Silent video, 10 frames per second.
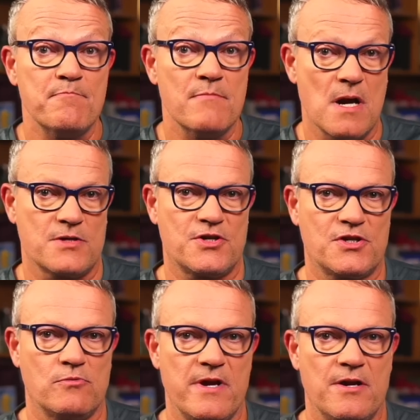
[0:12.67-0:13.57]
much
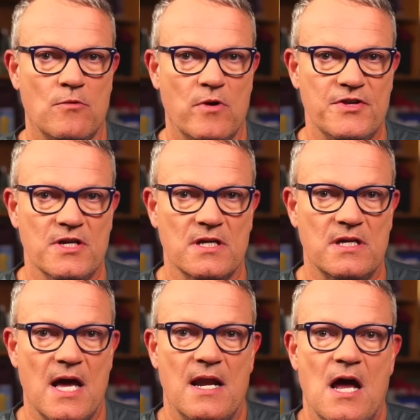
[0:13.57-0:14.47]
sweeter when you
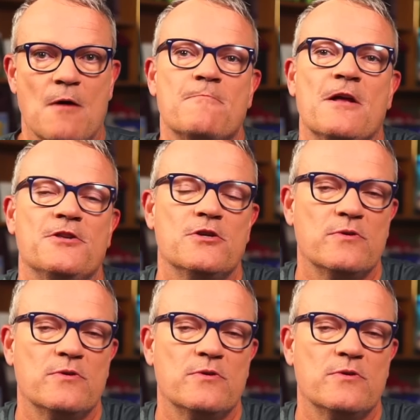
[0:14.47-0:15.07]
get up and